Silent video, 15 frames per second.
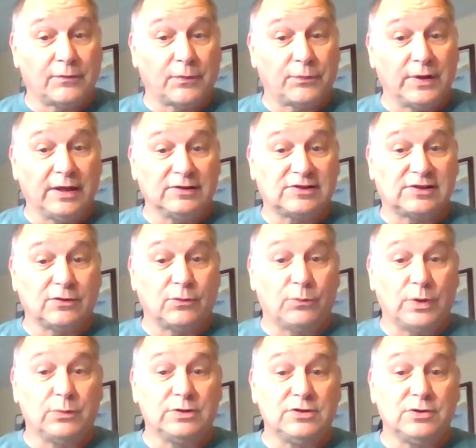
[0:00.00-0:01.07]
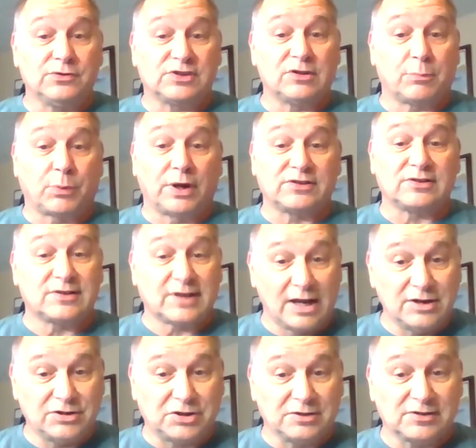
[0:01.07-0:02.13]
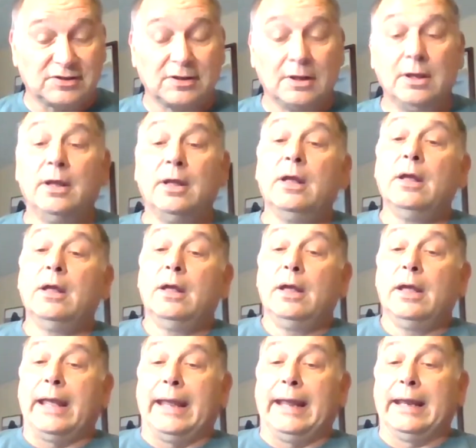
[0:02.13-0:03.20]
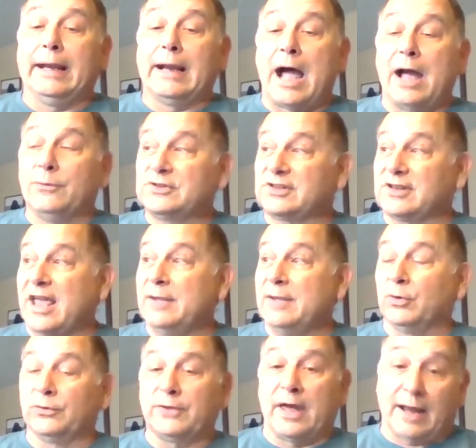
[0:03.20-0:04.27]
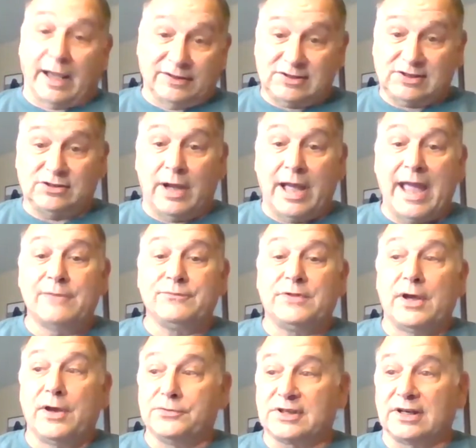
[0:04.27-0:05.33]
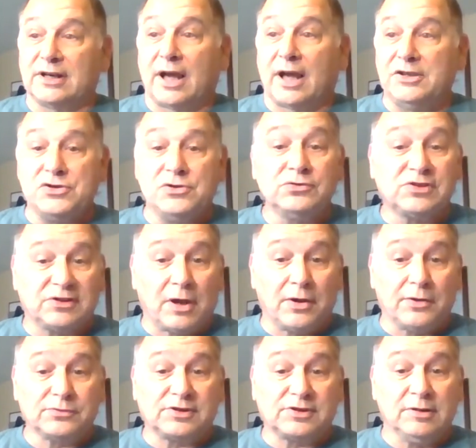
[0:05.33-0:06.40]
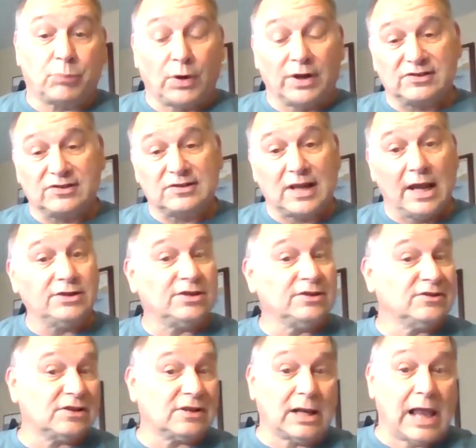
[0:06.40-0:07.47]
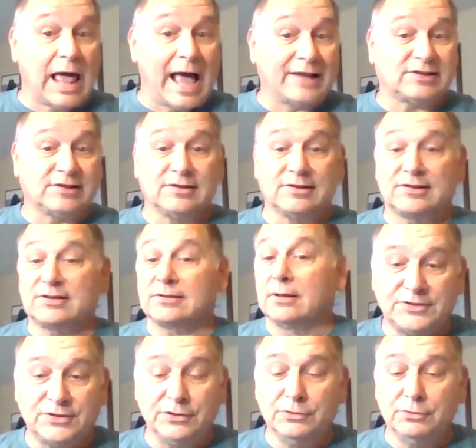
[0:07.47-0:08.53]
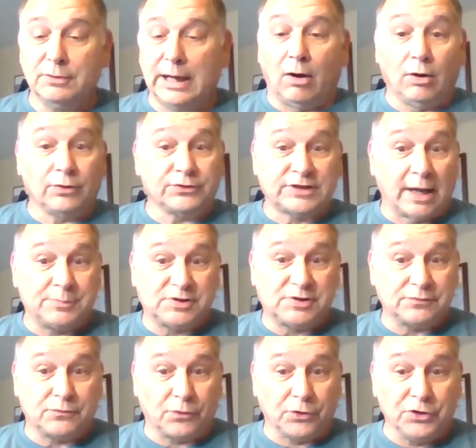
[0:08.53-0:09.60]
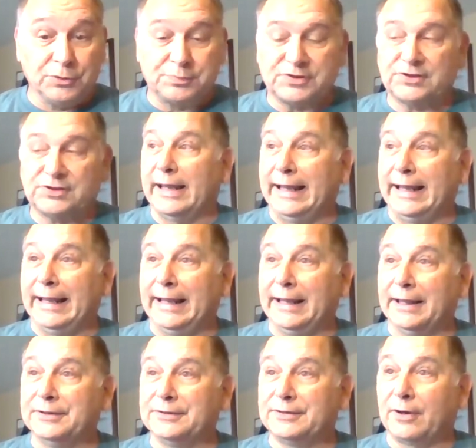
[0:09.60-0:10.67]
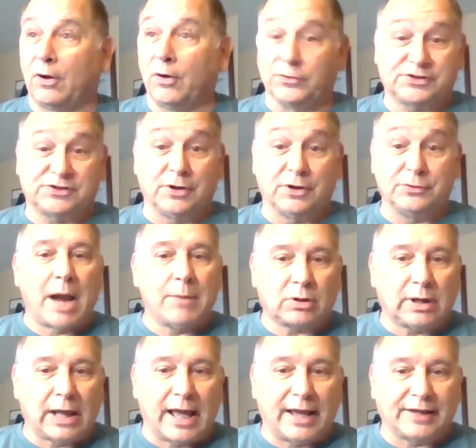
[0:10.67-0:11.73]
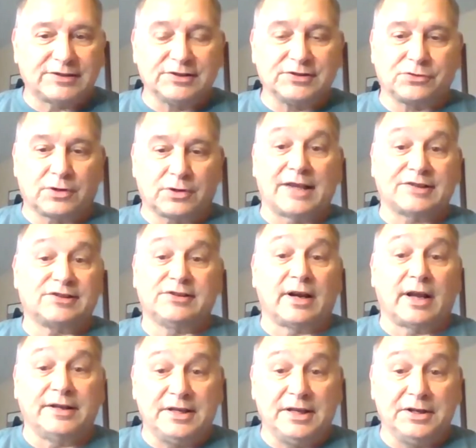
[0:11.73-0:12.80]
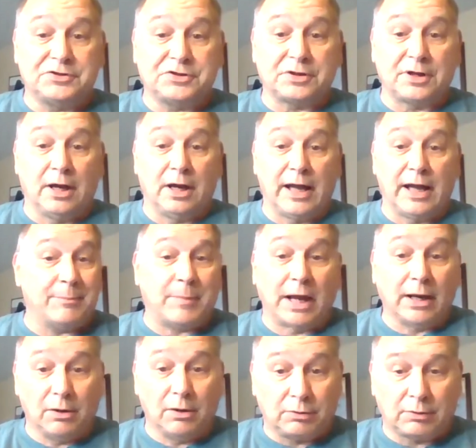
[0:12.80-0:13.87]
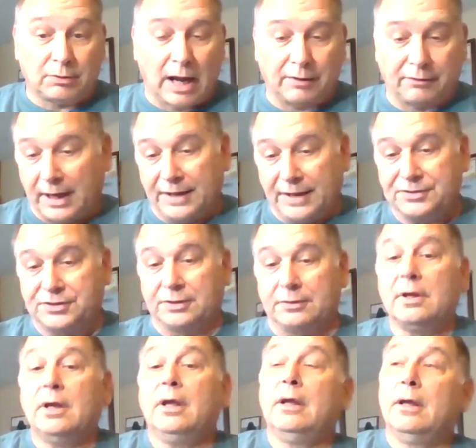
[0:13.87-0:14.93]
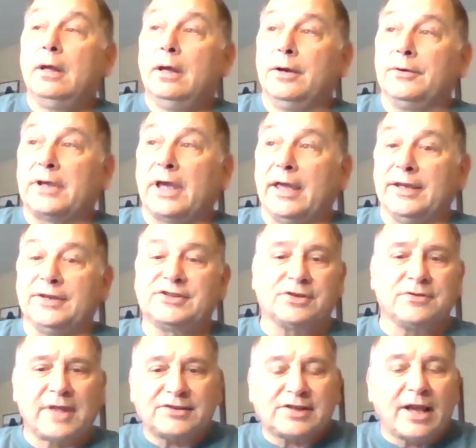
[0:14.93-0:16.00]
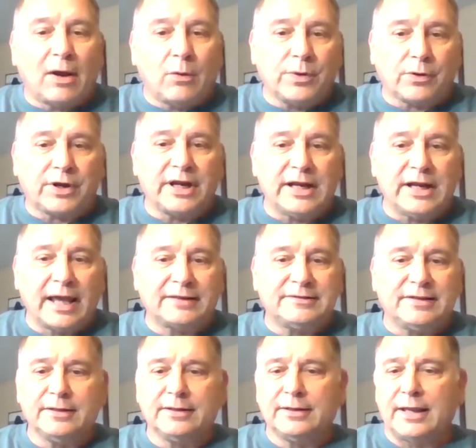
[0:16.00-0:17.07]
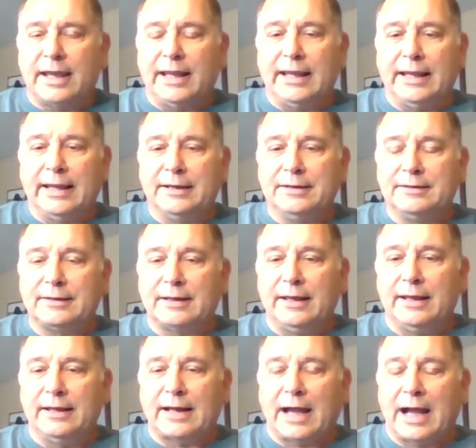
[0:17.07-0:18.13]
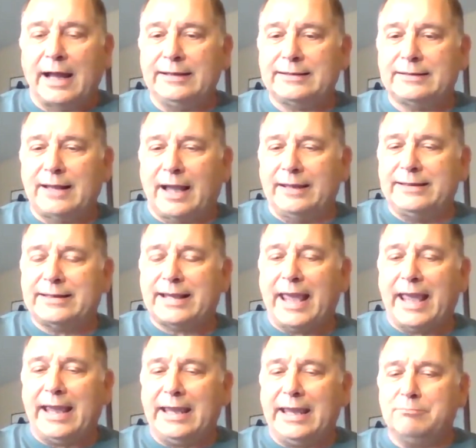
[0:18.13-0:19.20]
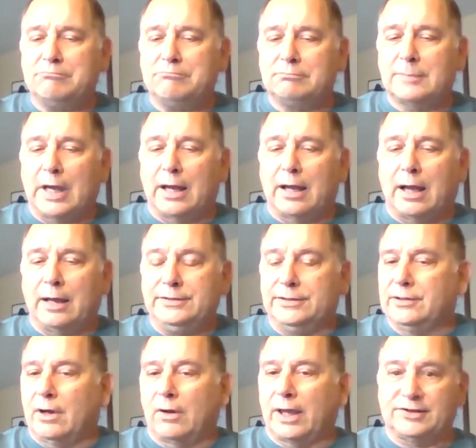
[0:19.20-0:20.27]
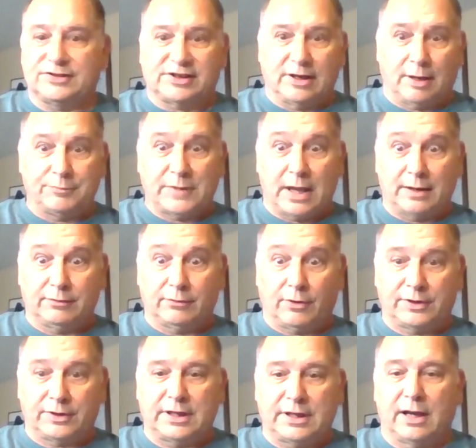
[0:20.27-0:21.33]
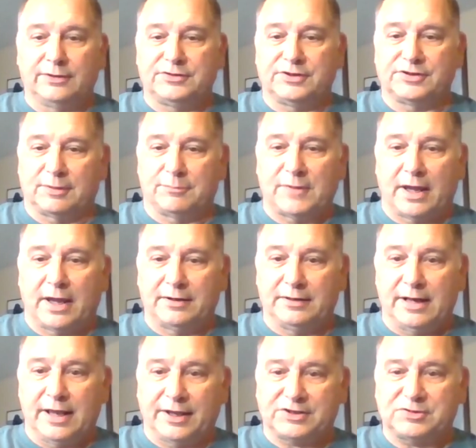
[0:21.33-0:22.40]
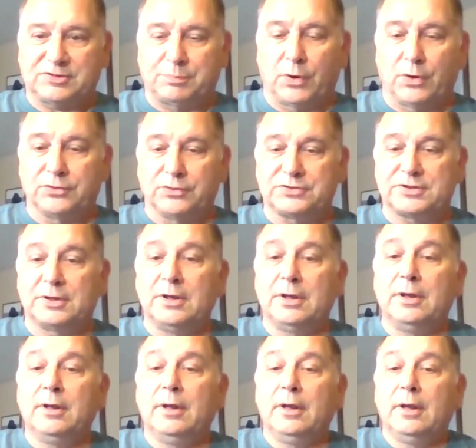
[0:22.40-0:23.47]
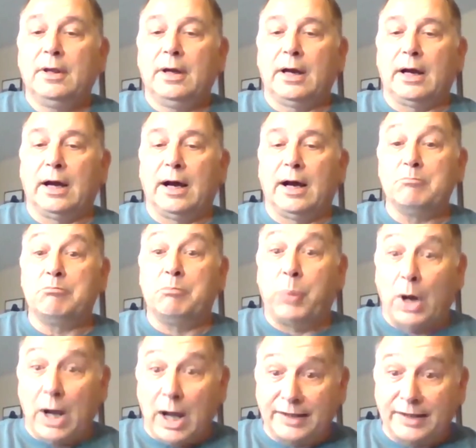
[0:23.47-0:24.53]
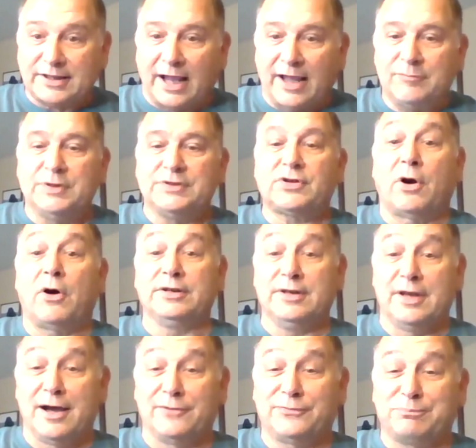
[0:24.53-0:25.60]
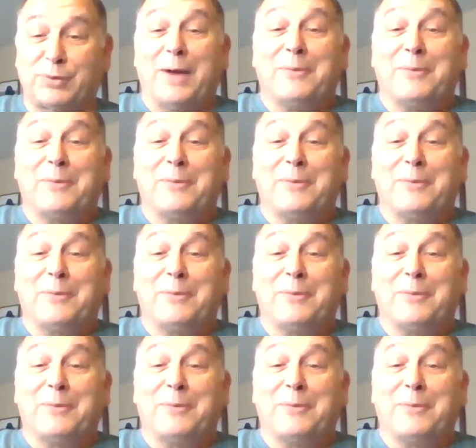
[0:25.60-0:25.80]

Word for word: of the things that we would use in the presentations. And I was able, and I still have those, and I use those in presentations and classes to all types of groups, and also in Bible classes or classes that I teach uh, at my local congregation. Okay, and so that's how we're connected. And and I I came, you know, like I said, I'm not an archaeologist, I'm not an expert uh, but I've been taught enough,